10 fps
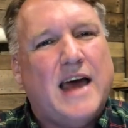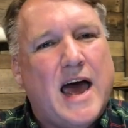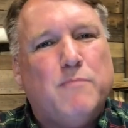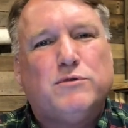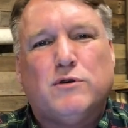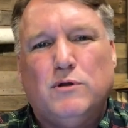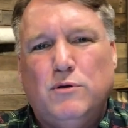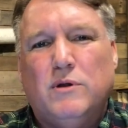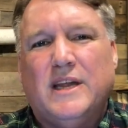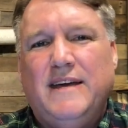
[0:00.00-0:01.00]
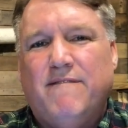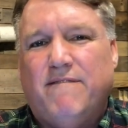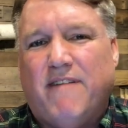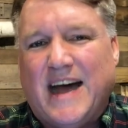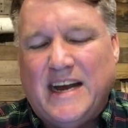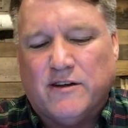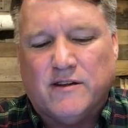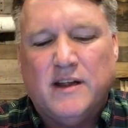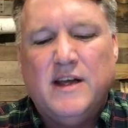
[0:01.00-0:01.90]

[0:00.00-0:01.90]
absolutely vital